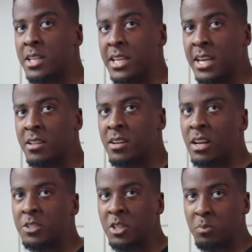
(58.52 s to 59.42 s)
together and
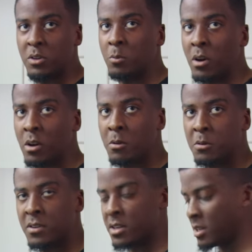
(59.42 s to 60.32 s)
I'll just put water
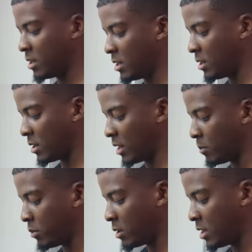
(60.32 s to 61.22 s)
over it. And
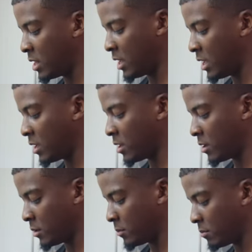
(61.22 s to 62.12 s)
I put it in
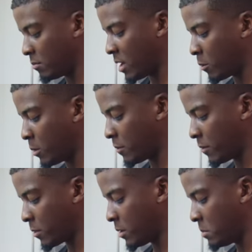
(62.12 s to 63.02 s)
the microwave
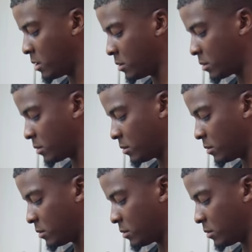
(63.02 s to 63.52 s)
for 3 minutes.